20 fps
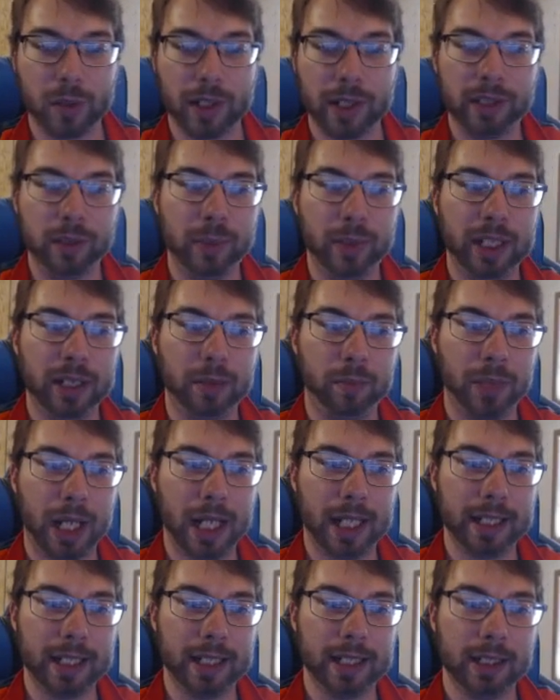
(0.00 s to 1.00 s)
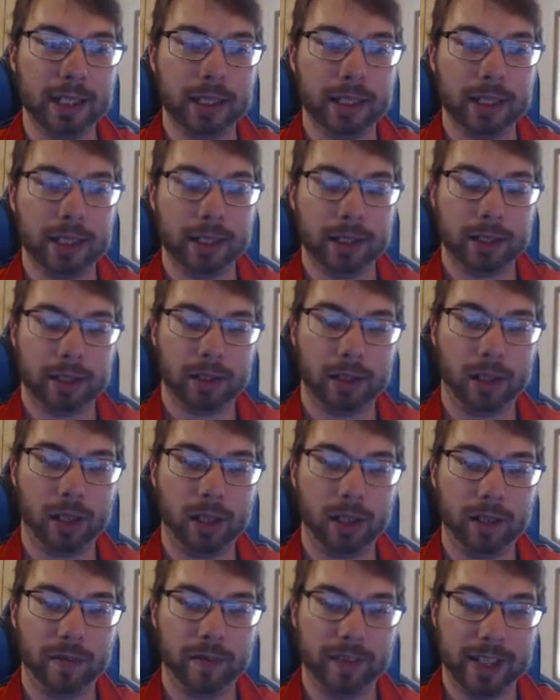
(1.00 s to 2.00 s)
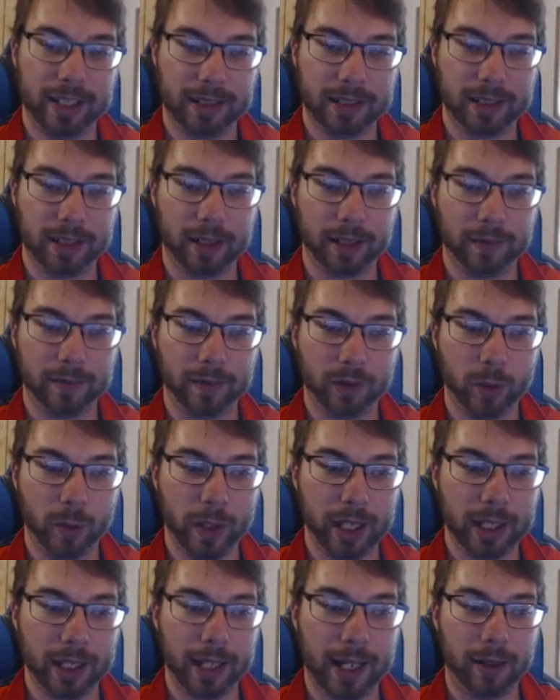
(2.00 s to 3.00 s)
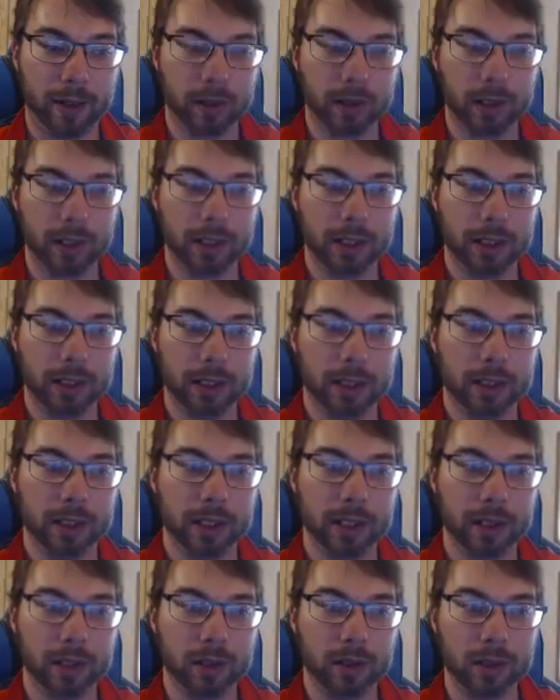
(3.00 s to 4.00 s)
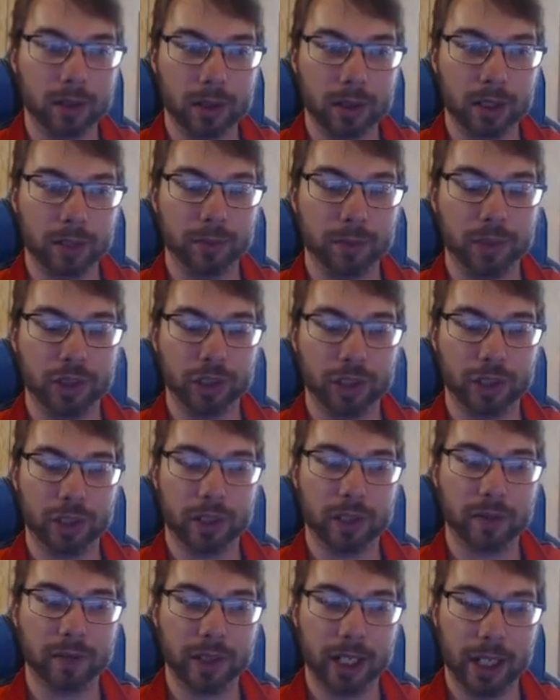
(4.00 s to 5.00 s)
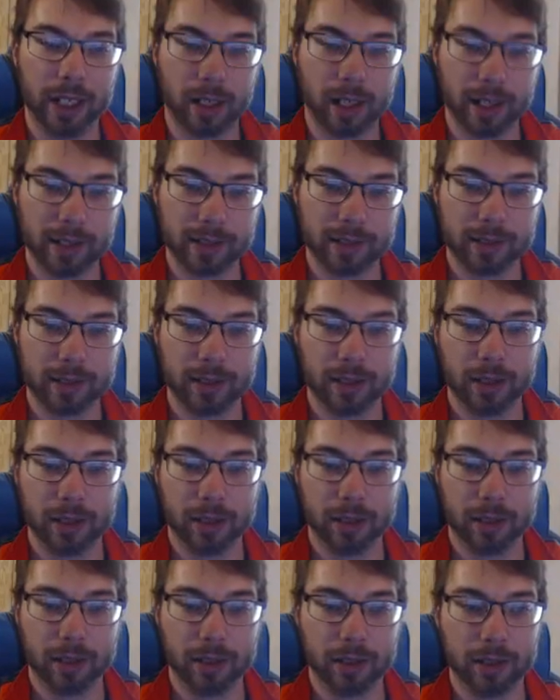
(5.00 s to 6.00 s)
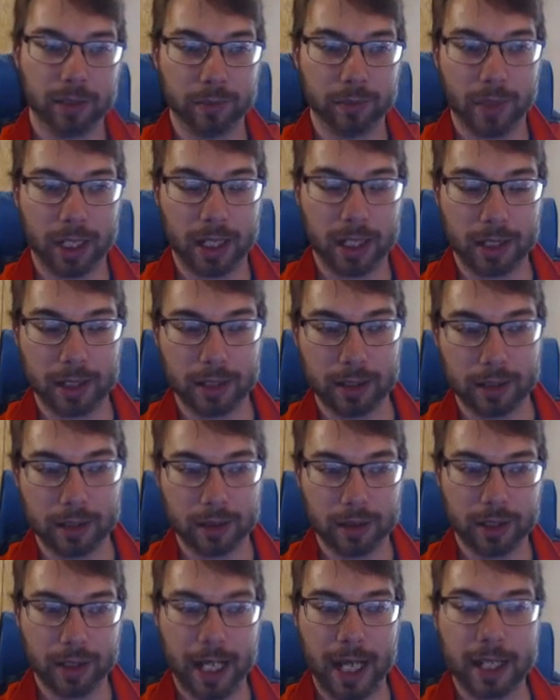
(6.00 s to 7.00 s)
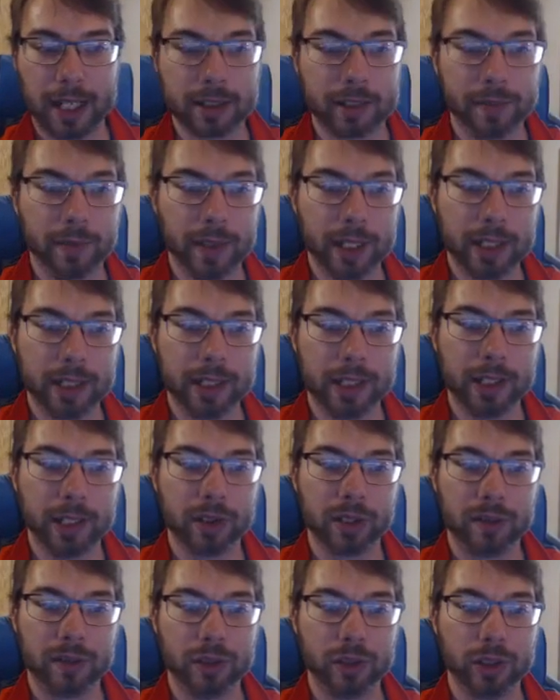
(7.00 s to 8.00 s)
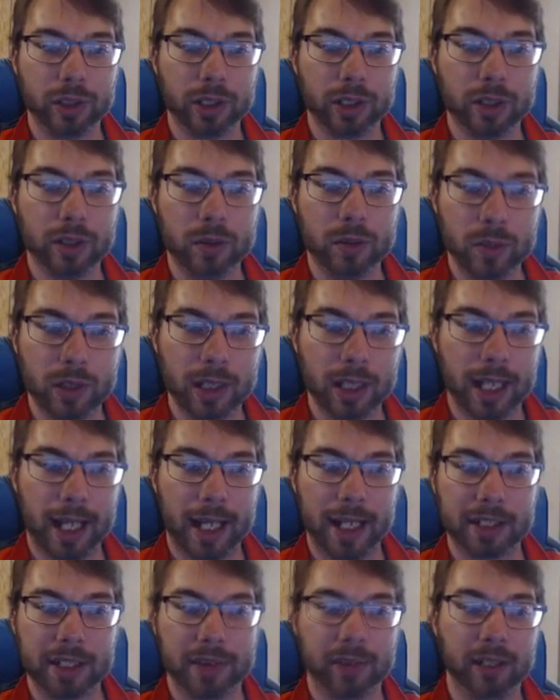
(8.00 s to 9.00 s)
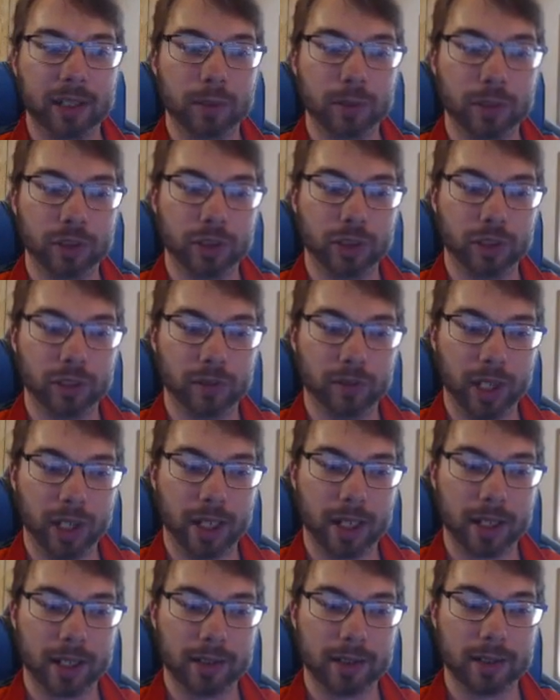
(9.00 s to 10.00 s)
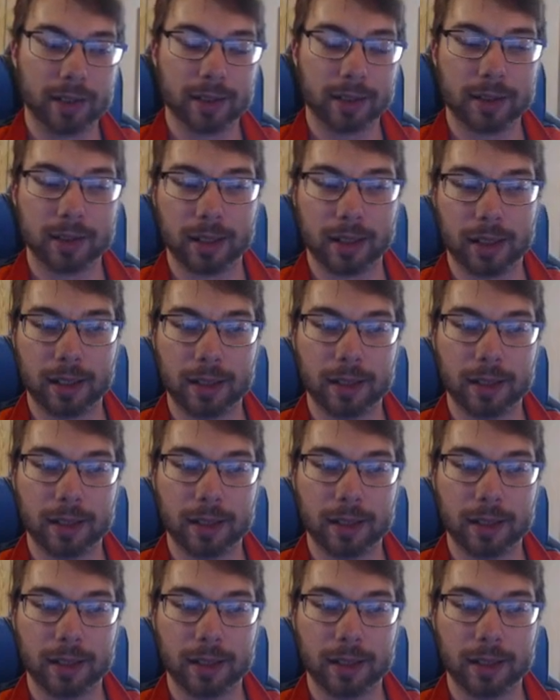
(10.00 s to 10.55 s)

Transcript: going to be combining all of this stuff with our good old Magician of Chaos. Activating Neos Fusion will activate Magician of Chaos's